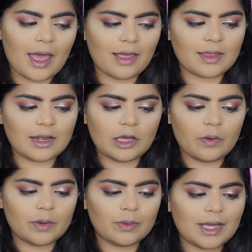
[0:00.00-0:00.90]
And then
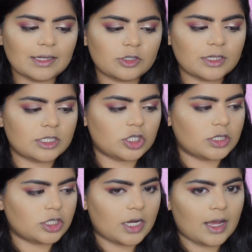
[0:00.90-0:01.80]
go in with that
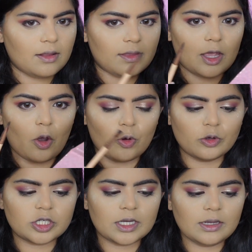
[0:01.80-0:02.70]
transition shade, the
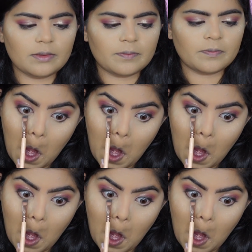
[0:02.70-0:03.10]
OG.